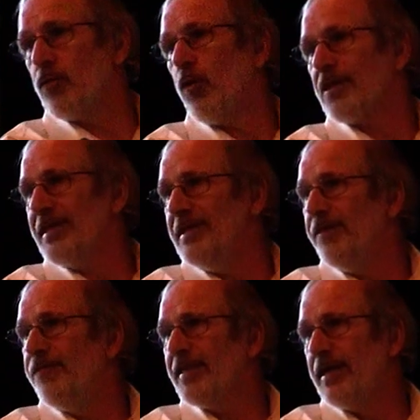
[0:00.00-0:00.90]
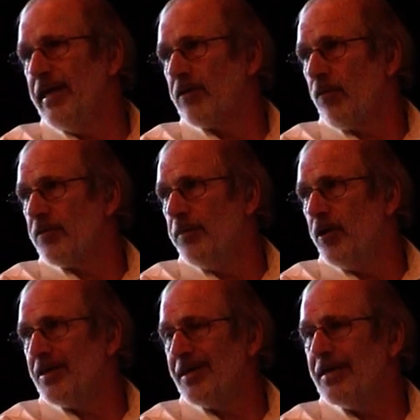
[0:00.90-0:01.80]
stored in the fat layer of the
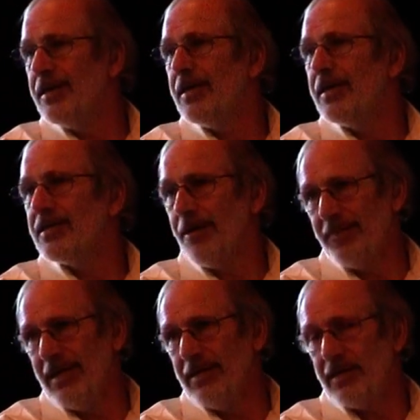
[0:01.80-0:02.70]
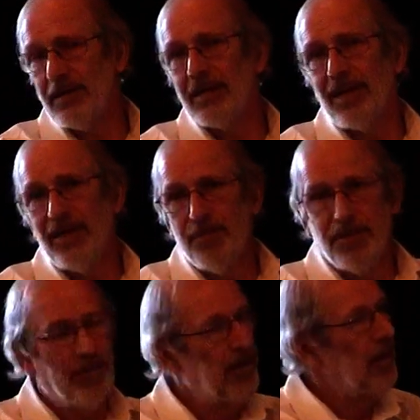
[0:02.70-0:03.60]
bird, some things can
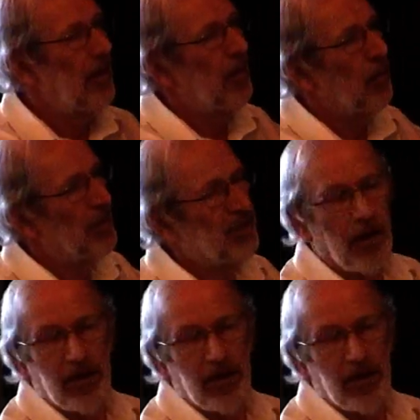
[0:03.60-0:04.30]
happen. Which